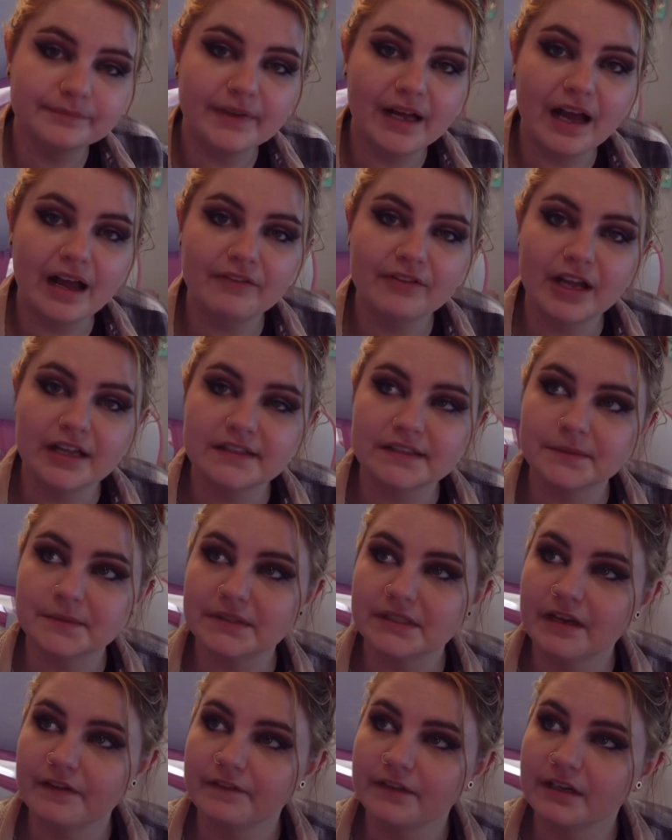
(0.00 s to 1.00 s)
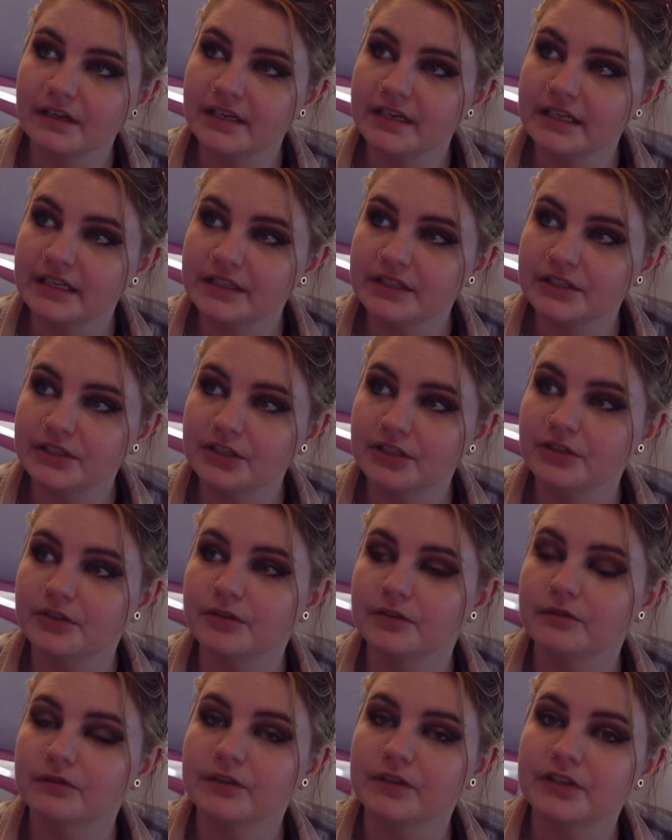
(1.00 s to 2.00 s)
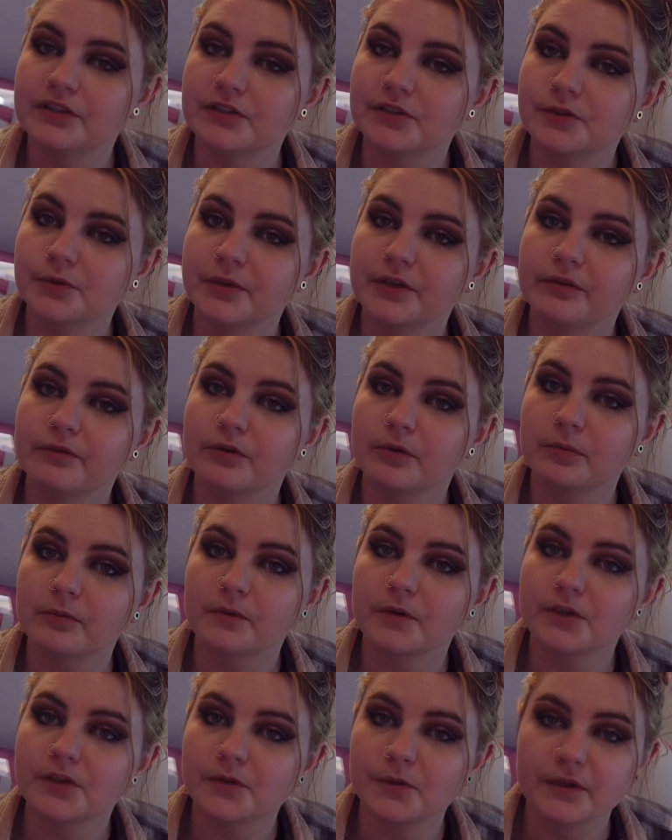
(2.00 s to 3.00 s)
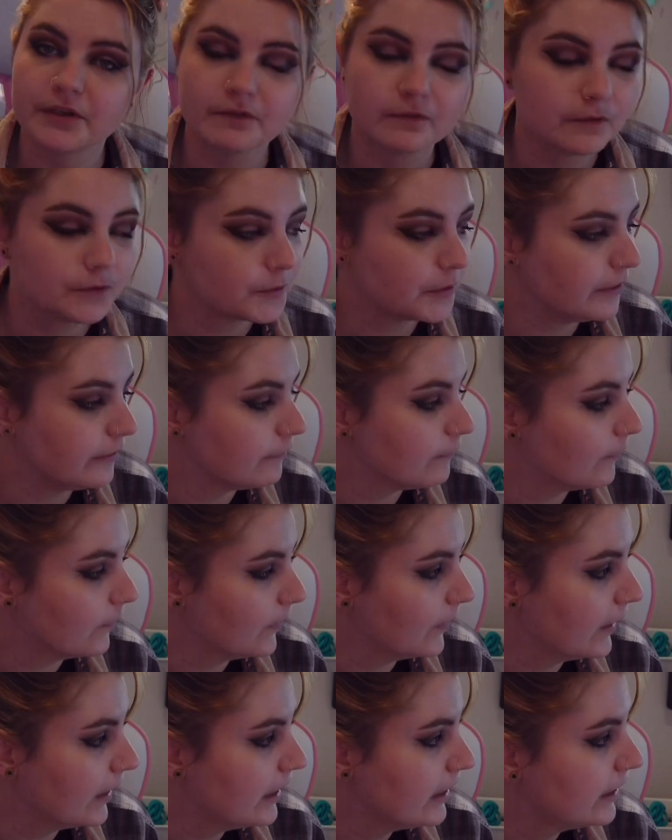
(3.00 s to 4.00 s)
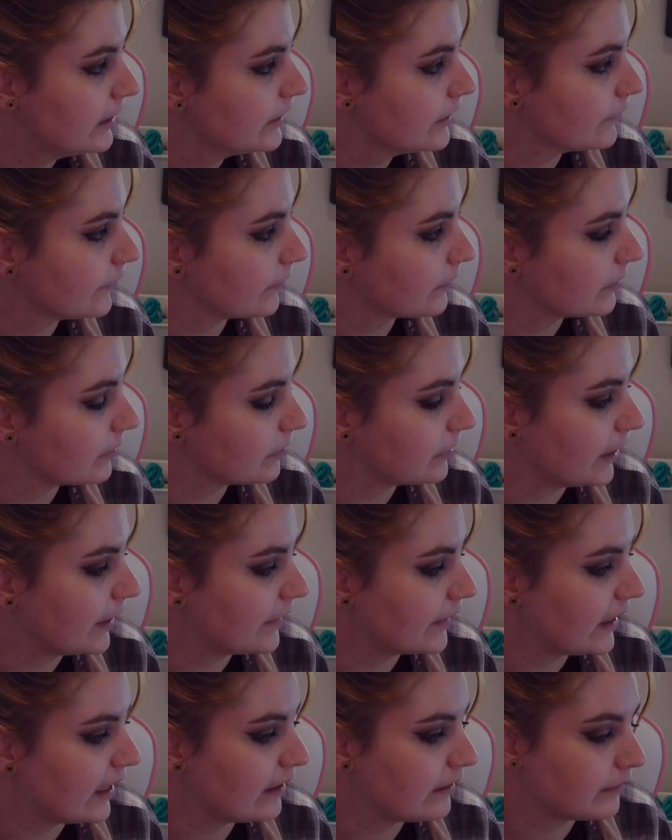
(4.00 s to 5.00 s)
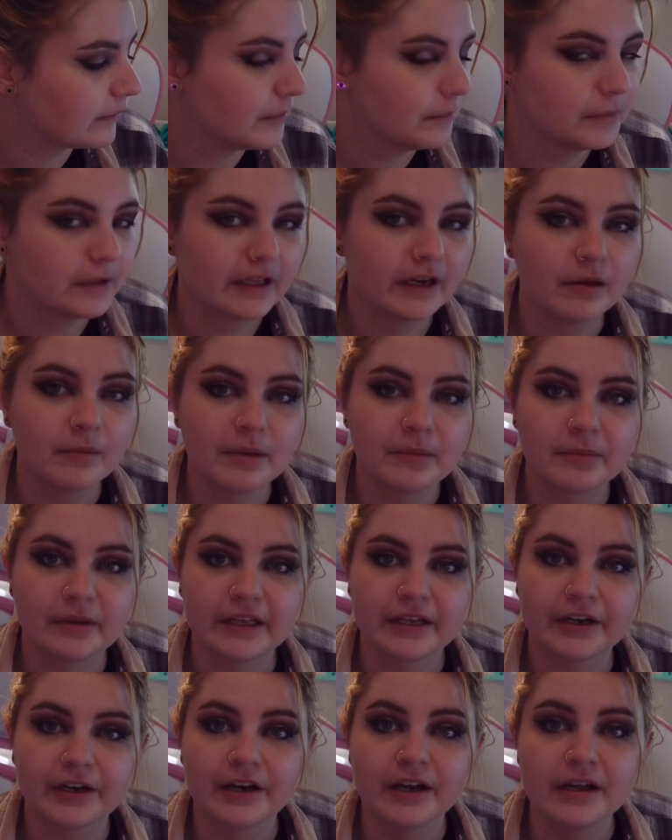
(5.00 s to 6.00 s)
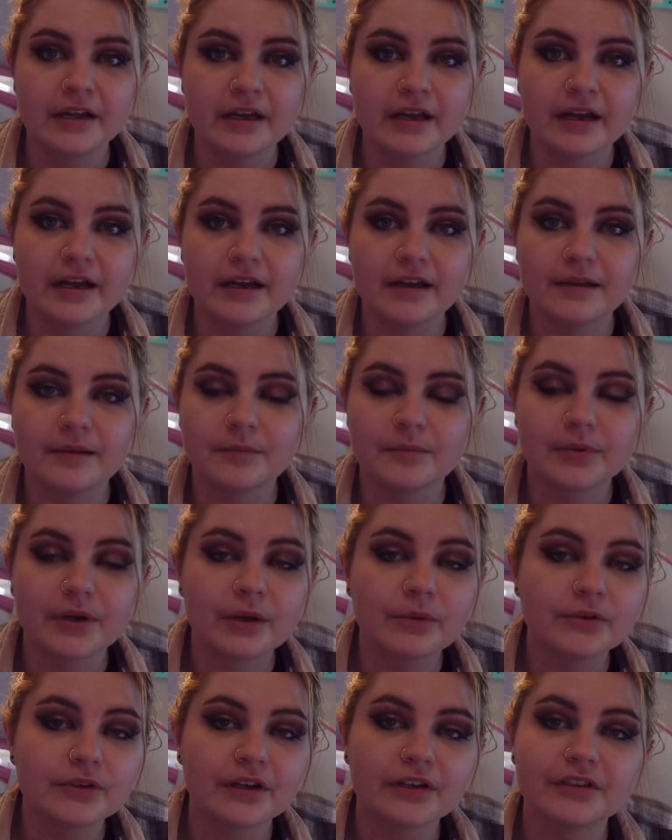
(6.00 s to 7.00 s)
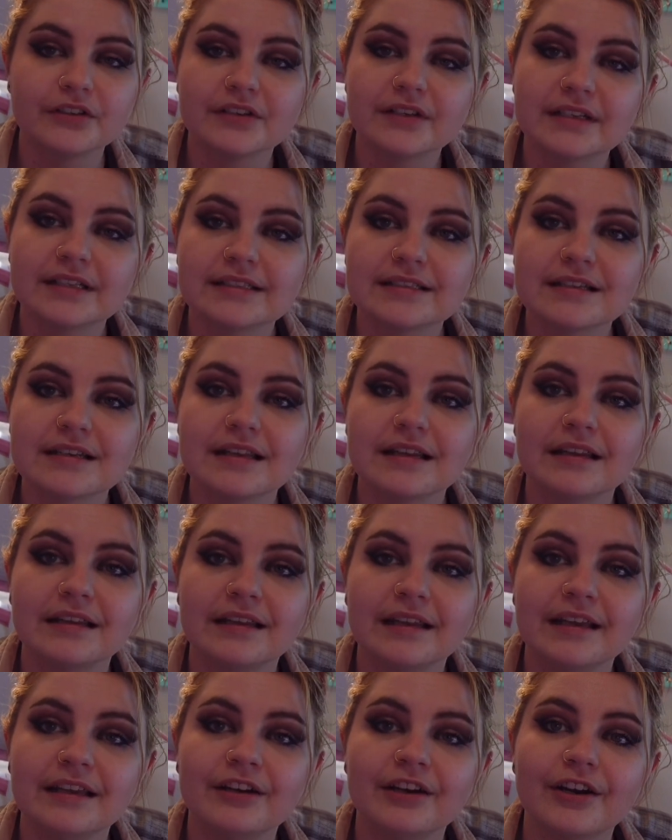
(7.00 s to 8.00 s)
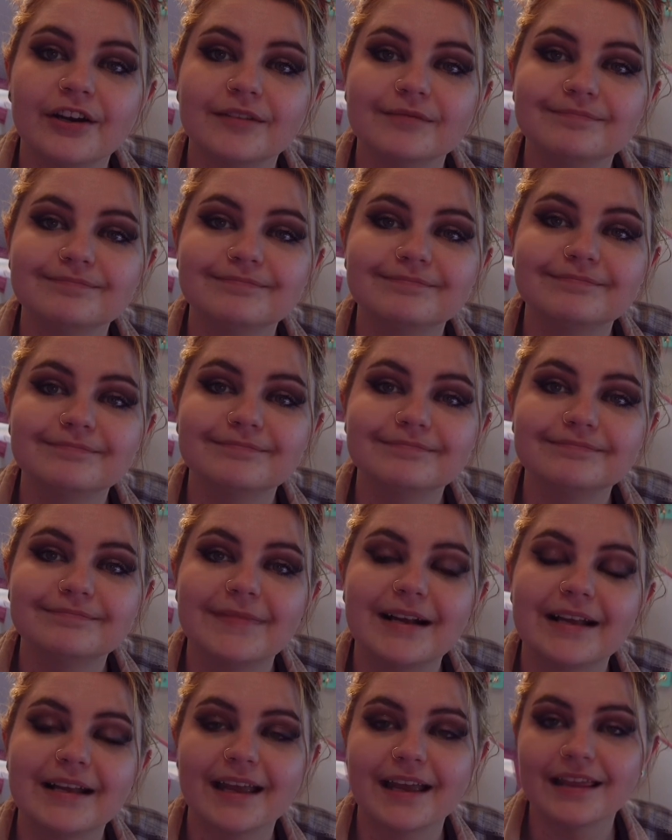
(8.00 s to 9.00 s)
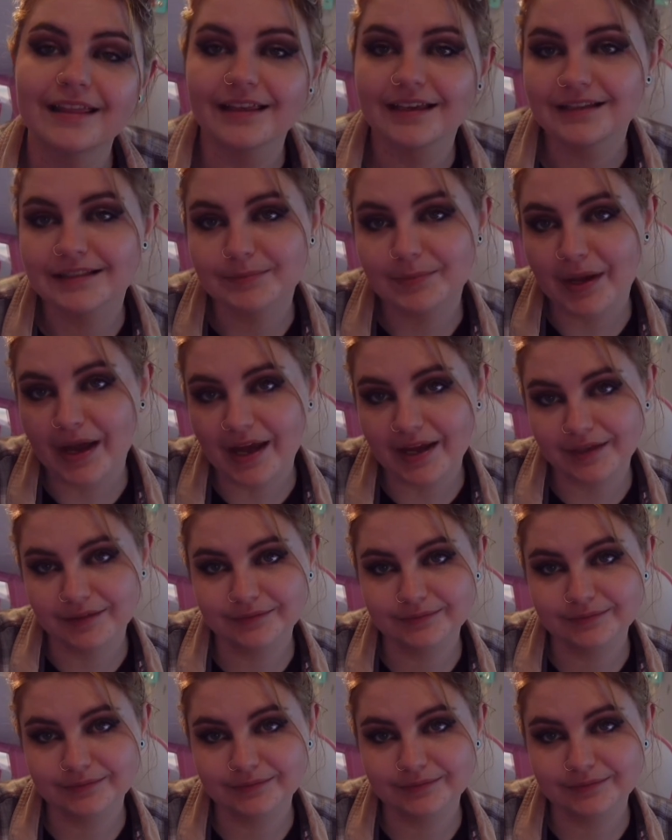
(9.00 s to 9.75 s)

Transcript: I've got some stuff that I need to do for this 24 before 2024, so I'm going to plan that, and I'm going to plan out my planner. But I will talk to you guys later. Okay, thanks, bye.